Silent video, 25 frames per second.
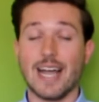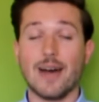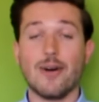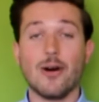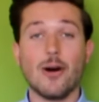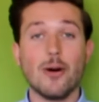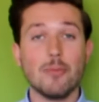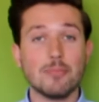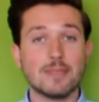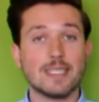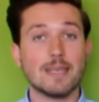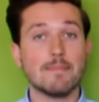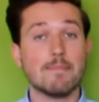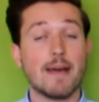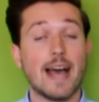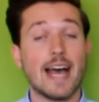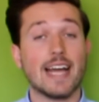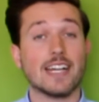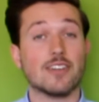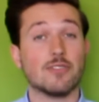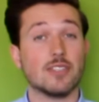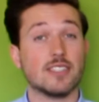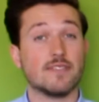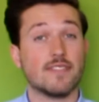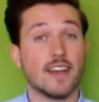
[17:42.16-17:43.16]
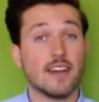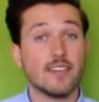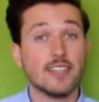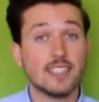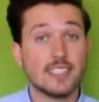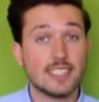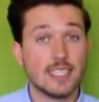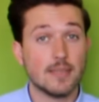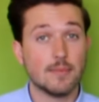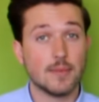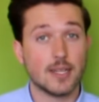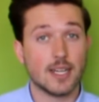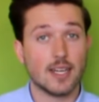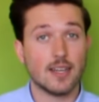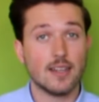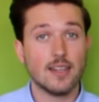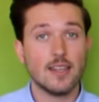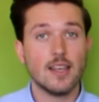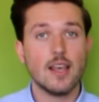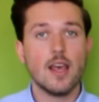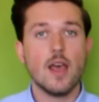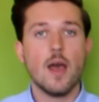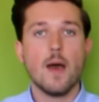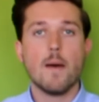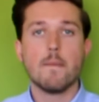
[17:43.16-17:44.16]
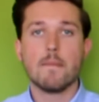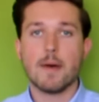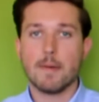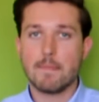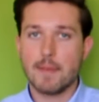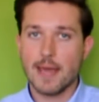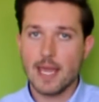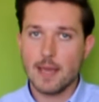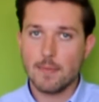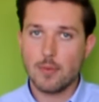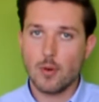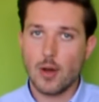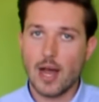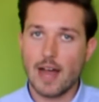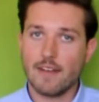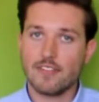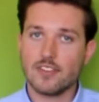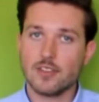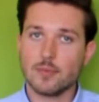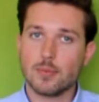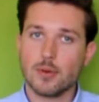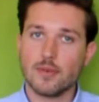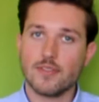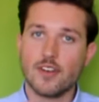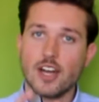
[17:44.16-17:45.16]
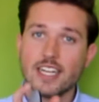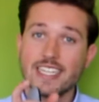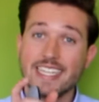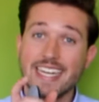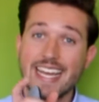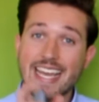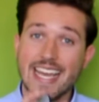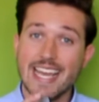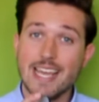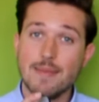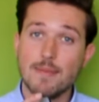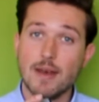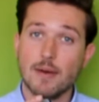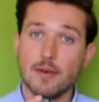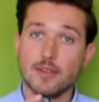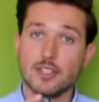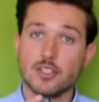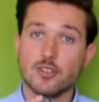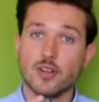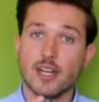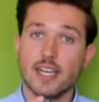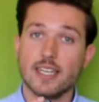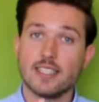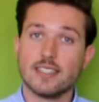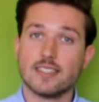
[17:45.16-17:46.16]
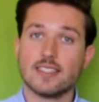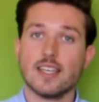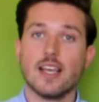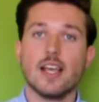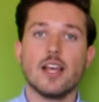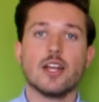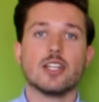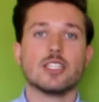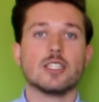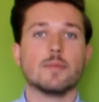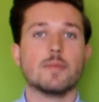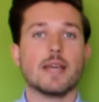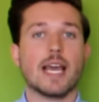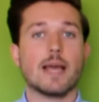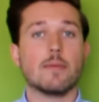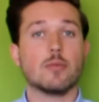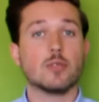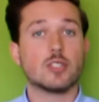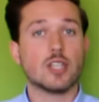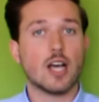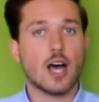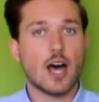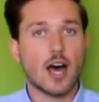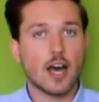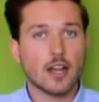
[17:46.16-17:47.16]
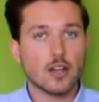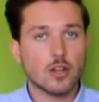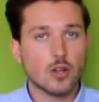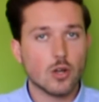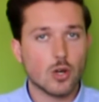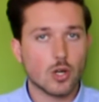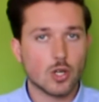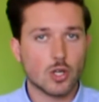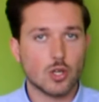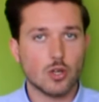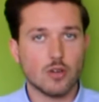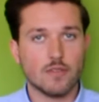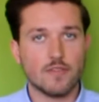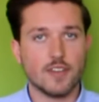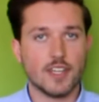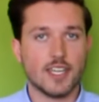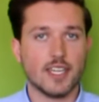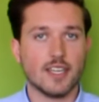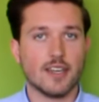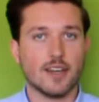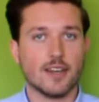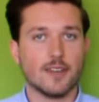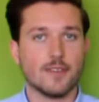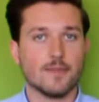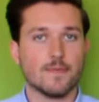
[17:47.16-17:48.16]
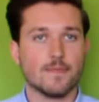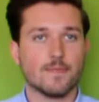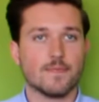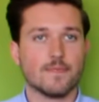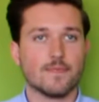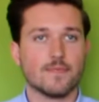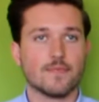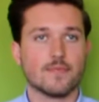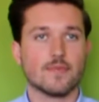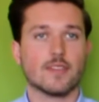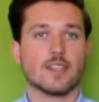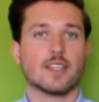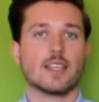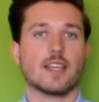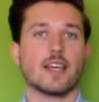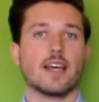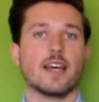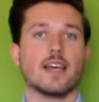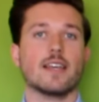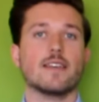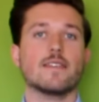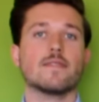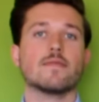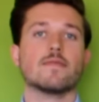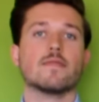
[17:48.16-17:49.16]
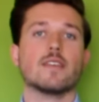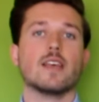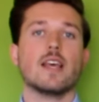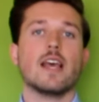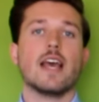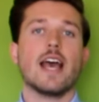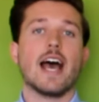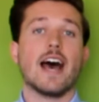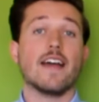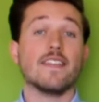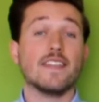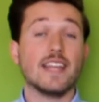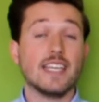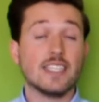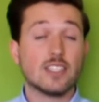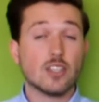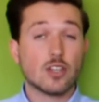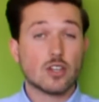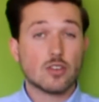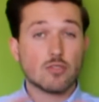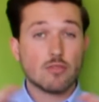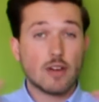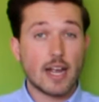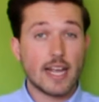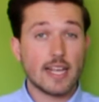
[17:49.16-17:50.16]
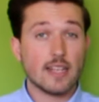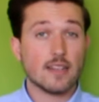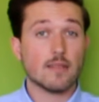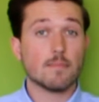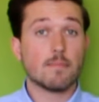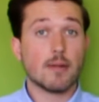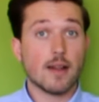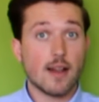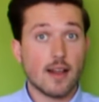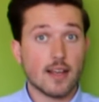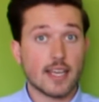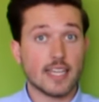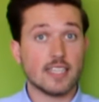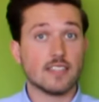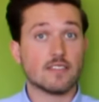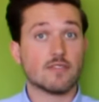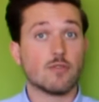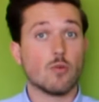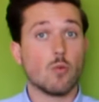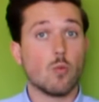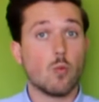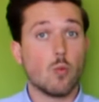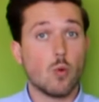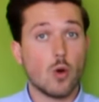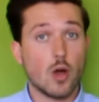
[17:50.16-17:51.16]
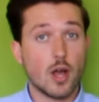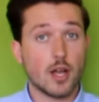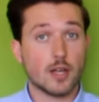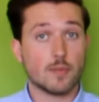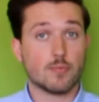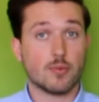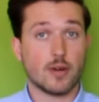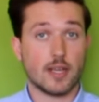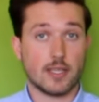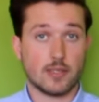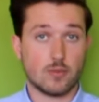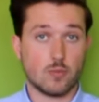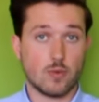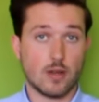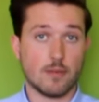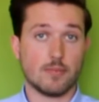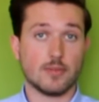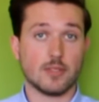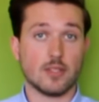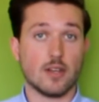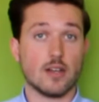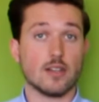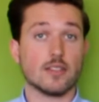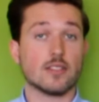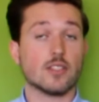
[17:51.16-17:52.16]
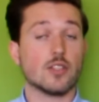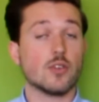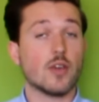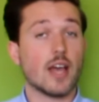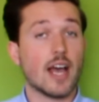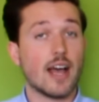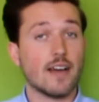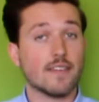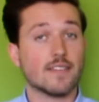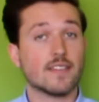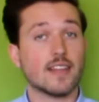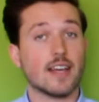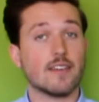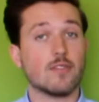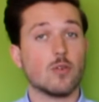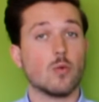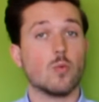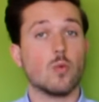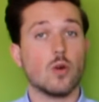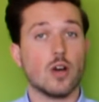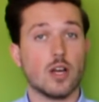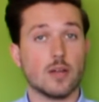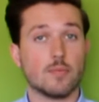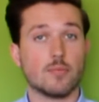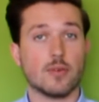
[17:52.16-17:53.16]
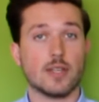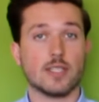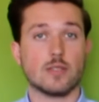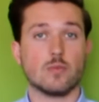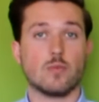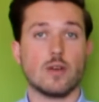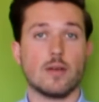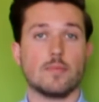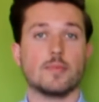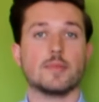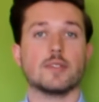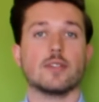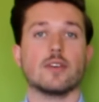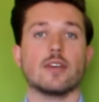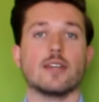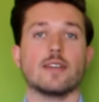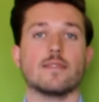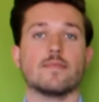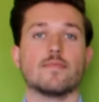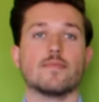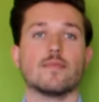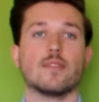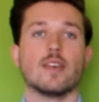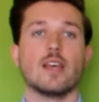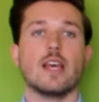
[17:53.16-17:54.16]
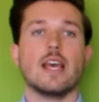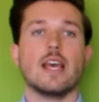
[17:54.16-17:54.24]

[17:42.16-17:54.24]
Now, Opt-in Panda is very similar, but people have to provide an email address to be able to unlock your video. Okay? And these are great plugins for WordPress websites. So you have to have a WordPress website.